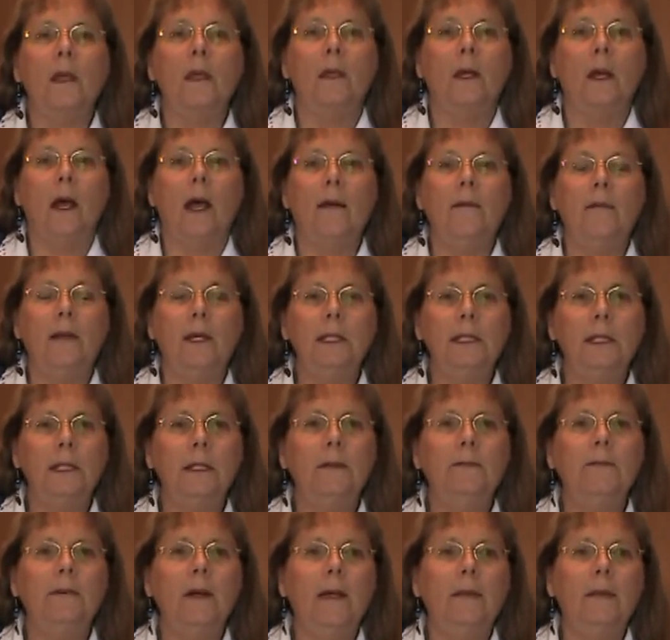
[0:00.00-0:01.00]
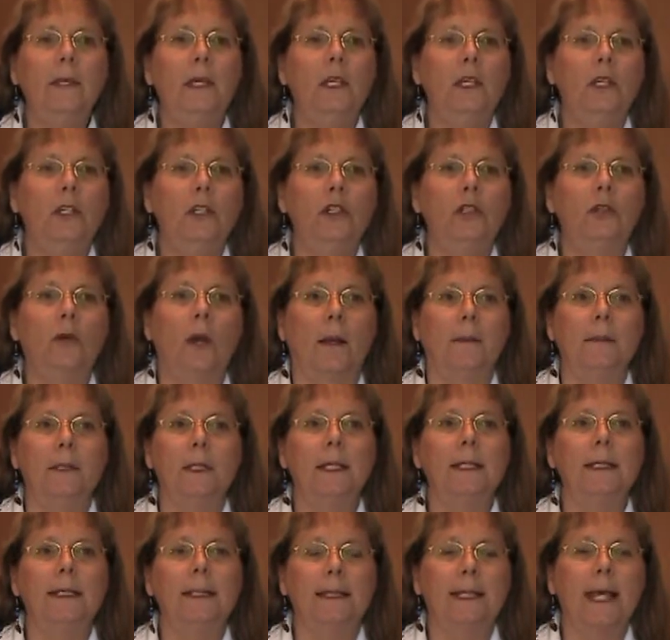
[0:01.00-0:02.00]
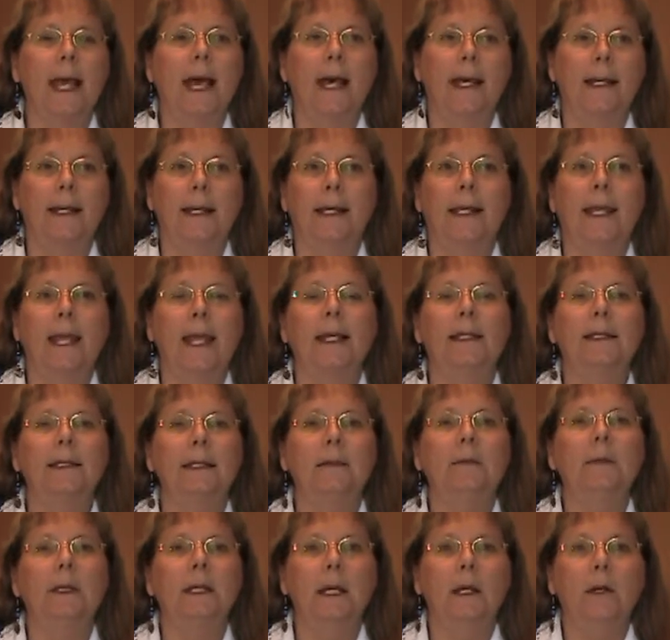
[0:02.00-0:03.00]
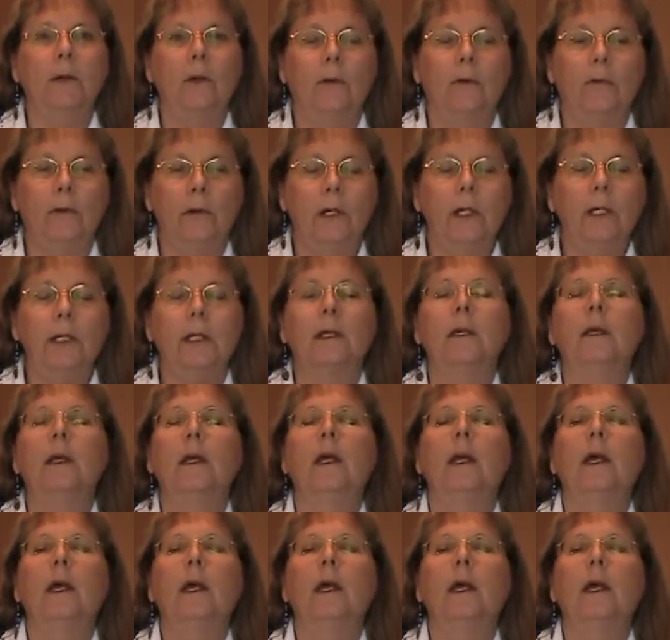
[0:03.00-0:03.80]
I've identified the issue. I'm just sad. I can't seem to get over it.